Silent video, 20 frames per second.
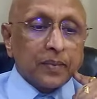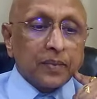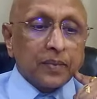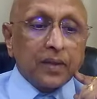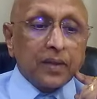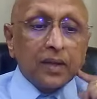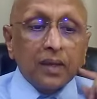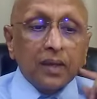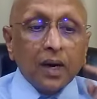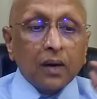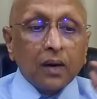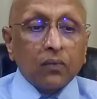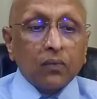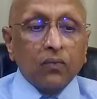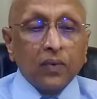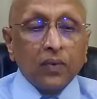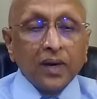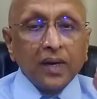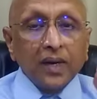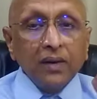These are
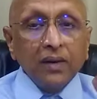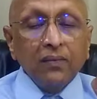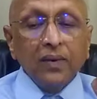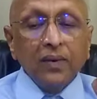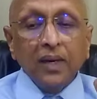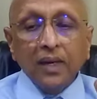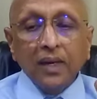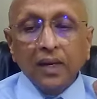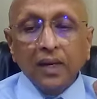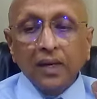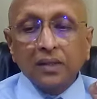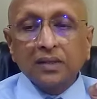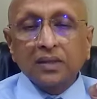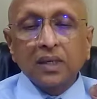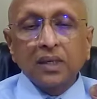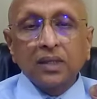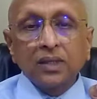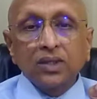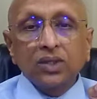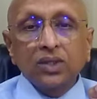very, very
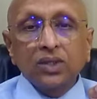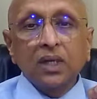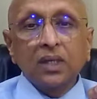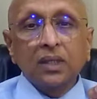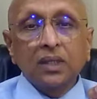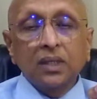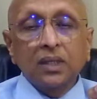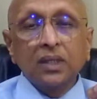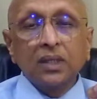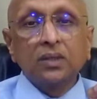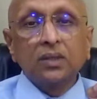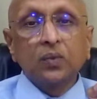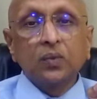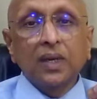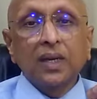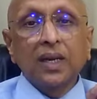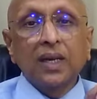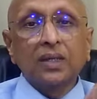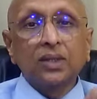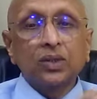essential things
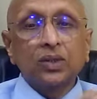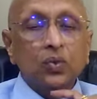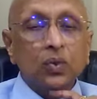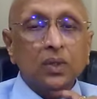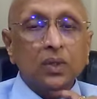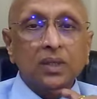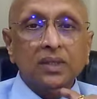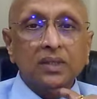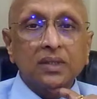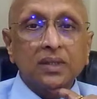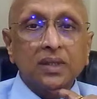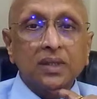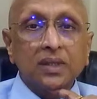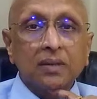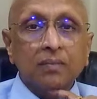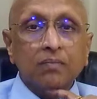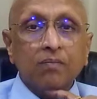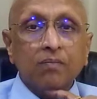one has to understand.